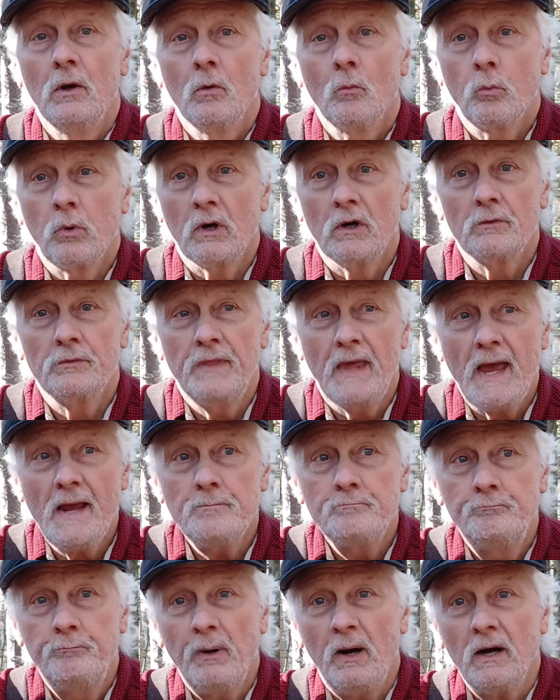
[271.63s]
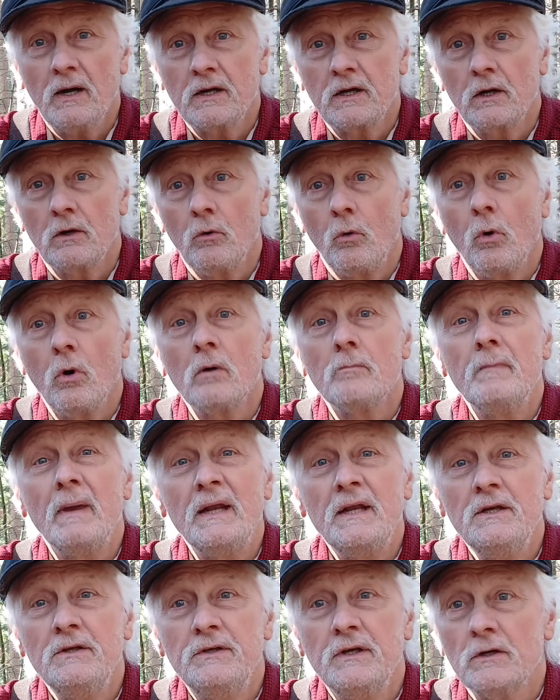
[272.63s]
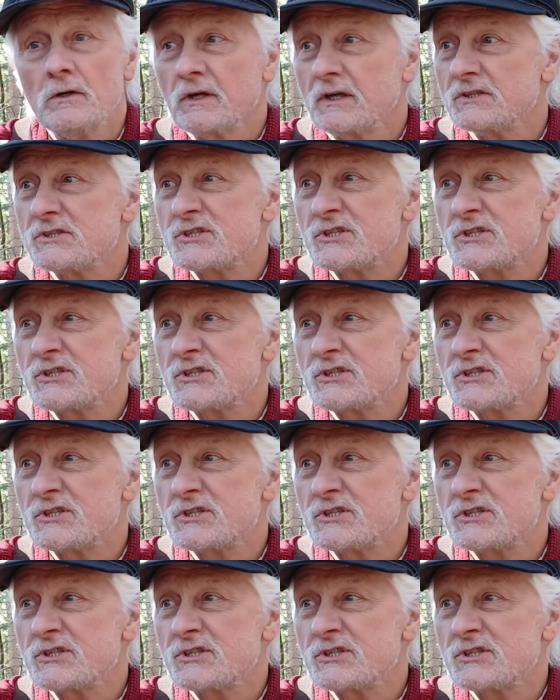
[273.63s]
where that buck or many deer can